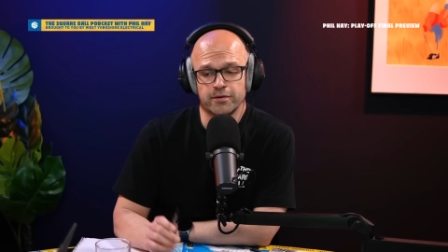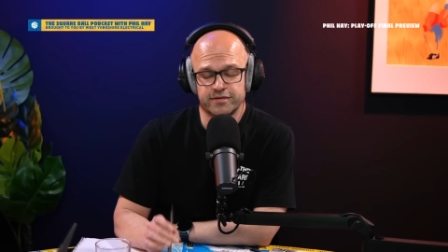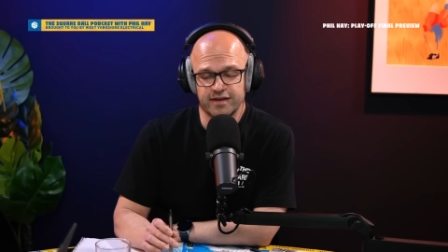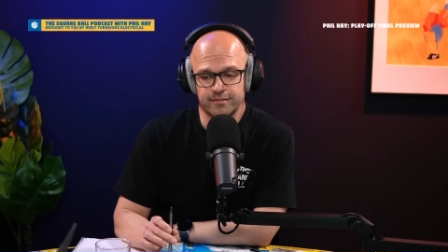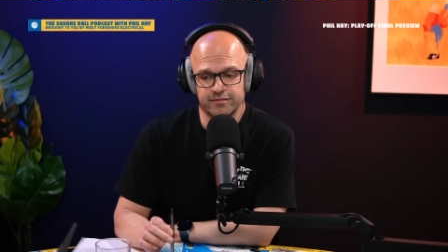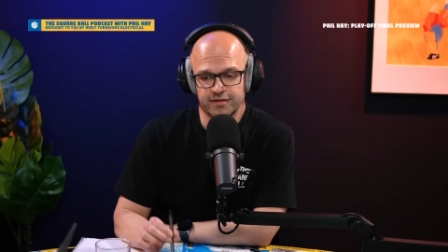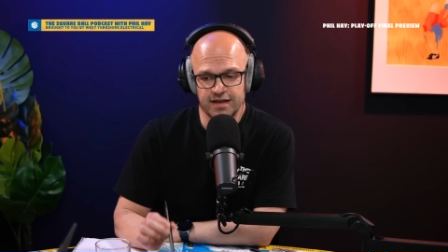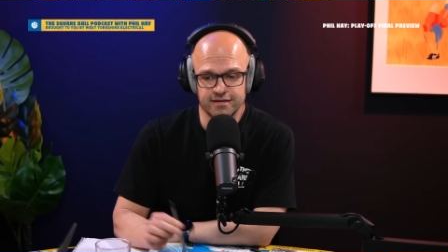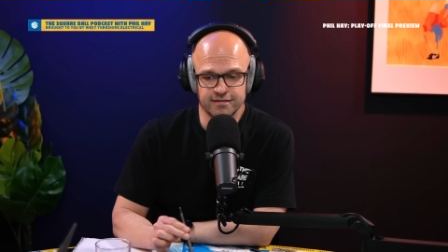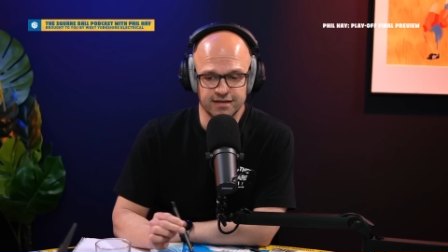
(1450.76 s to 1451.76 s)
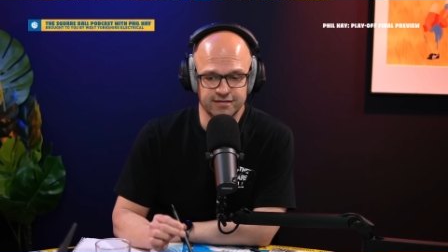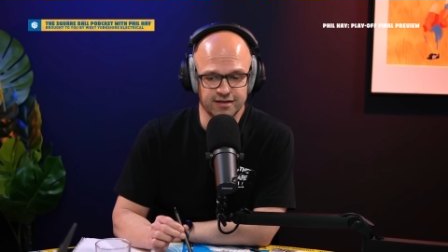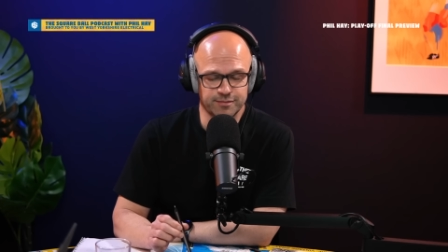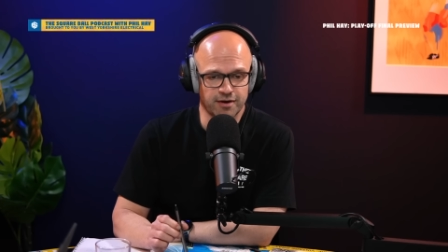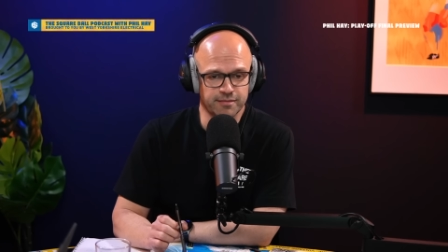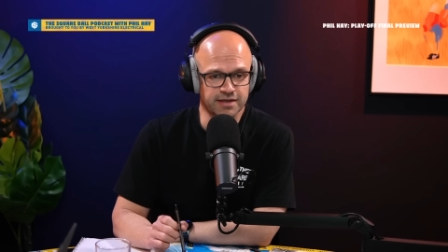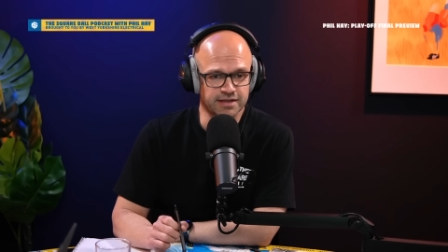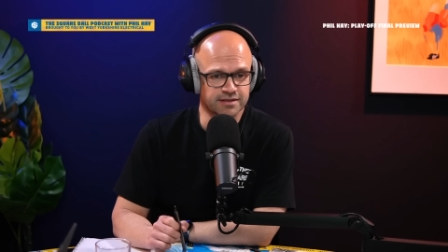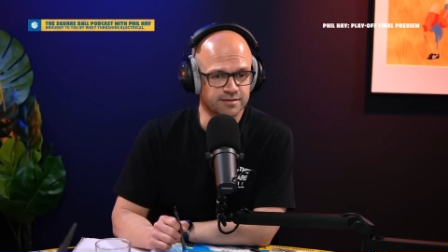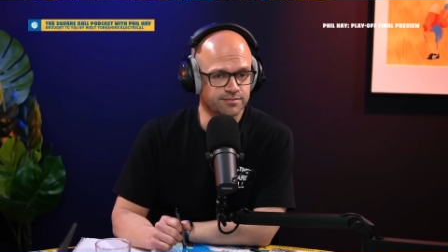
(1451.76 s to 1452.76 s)
both teams in this year's Premier
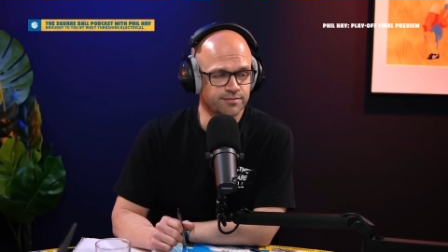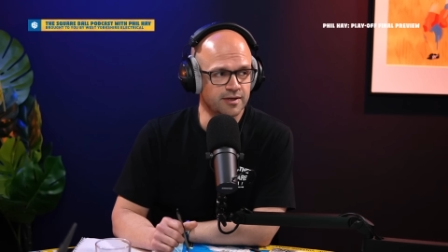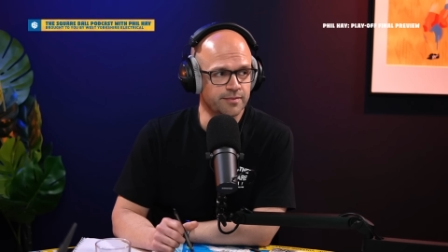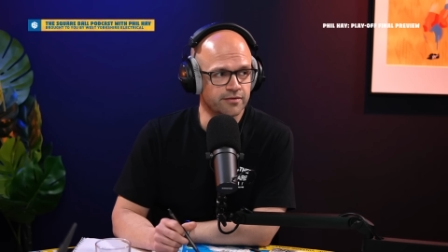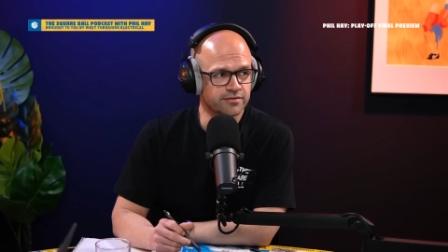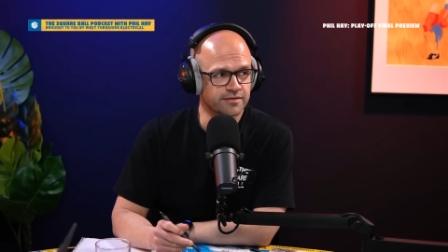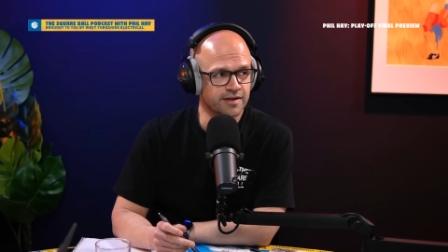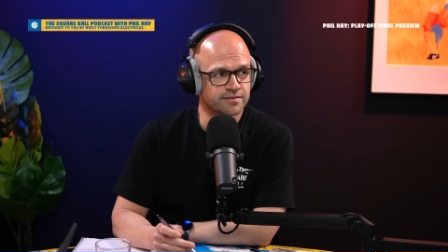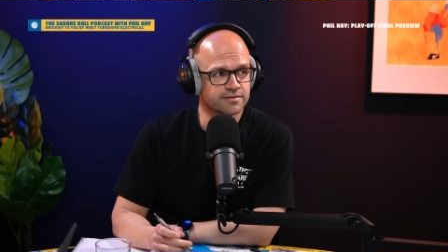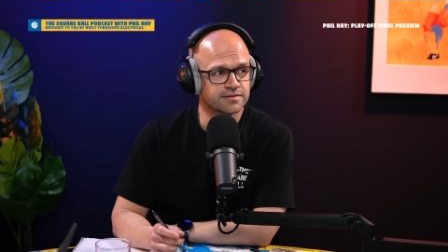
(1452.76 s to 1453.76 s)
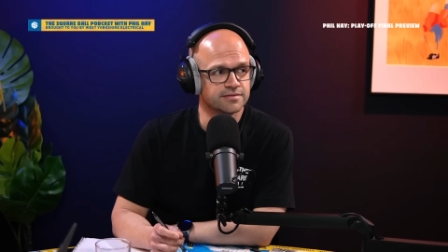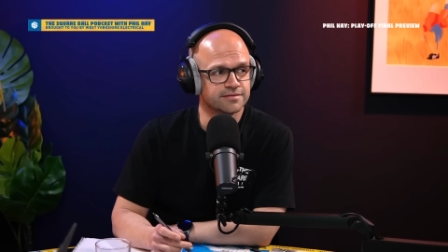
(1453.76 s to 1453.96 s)
League, they'd probably both survived.